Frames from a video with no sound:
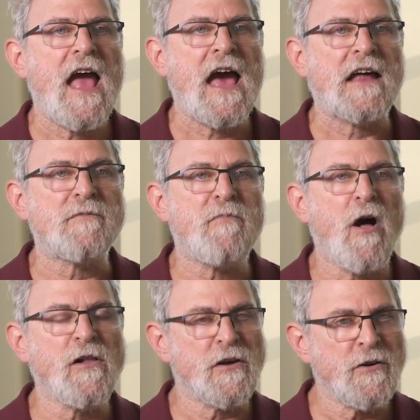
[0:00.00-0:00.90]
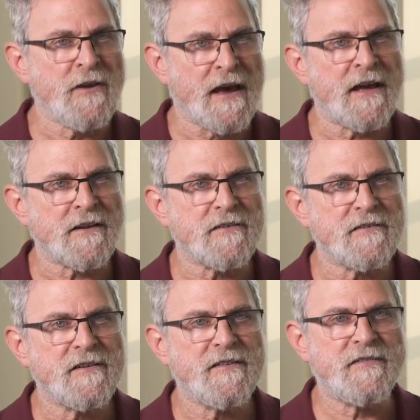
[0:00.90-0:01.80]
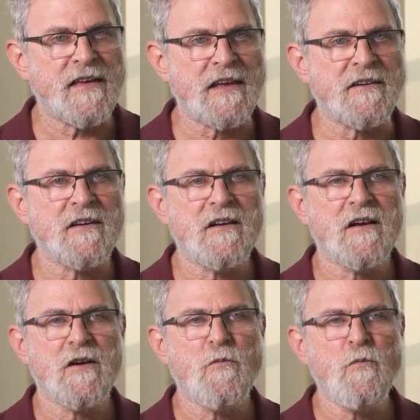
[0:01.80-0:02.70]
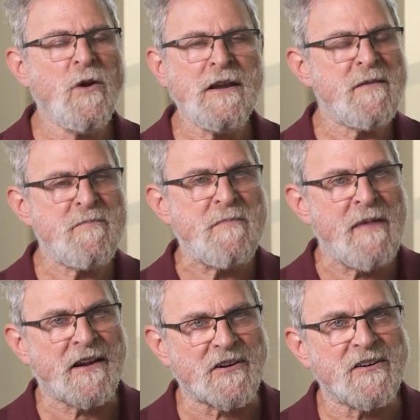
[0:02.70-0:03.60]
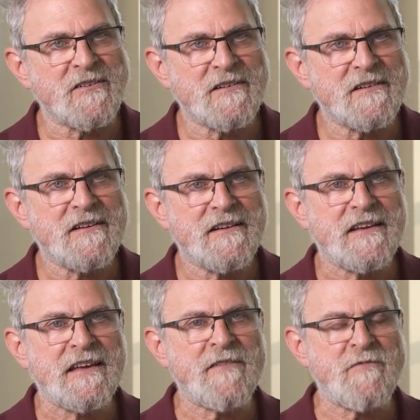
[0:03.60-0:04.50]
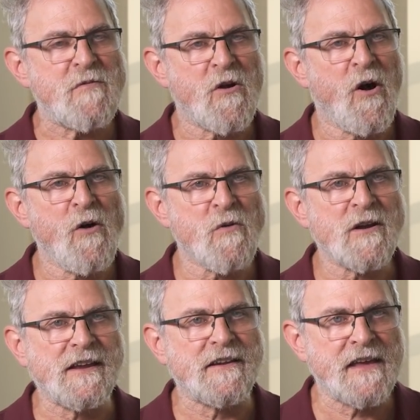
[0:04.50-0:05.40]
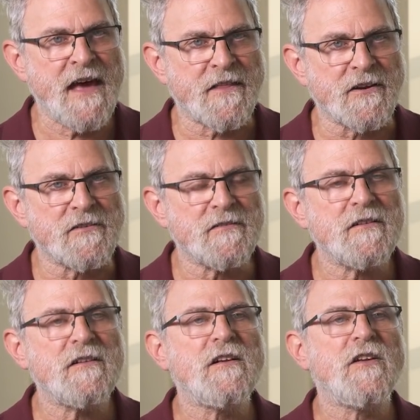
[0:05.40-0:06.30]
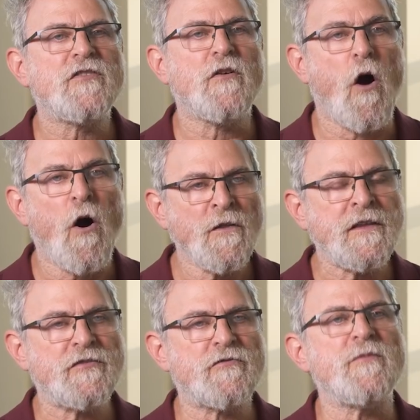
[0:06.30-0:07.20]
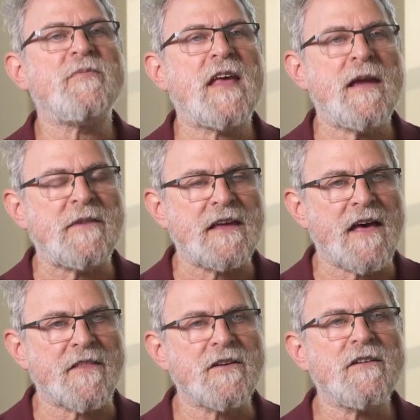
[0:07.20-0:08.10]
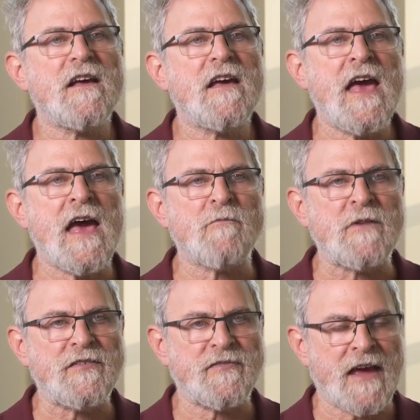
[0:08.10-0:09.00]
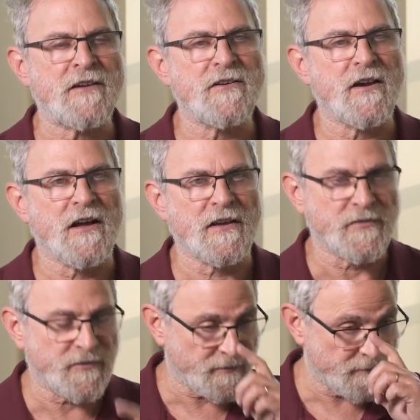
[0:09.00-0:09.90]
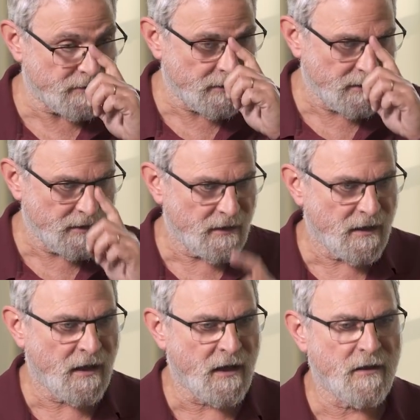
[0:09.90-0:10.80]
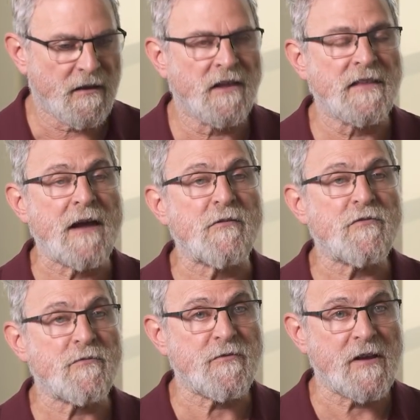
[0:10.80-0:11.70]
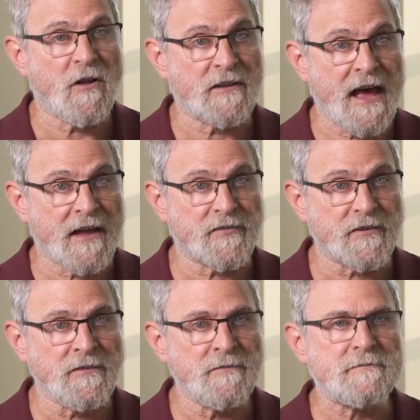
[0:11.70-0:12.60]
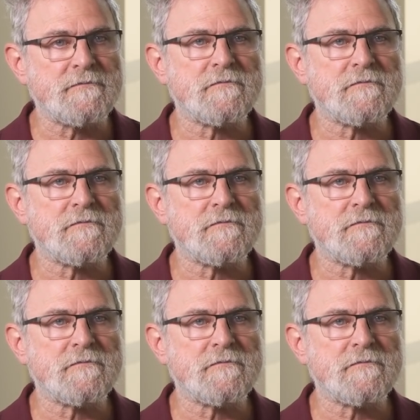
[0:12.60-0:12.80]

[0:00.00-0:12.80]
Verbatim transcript: And Paul Hudak said, wouldn't it be better if we were all working together? So all these groups came together, and we standardized a language which we called Haskell.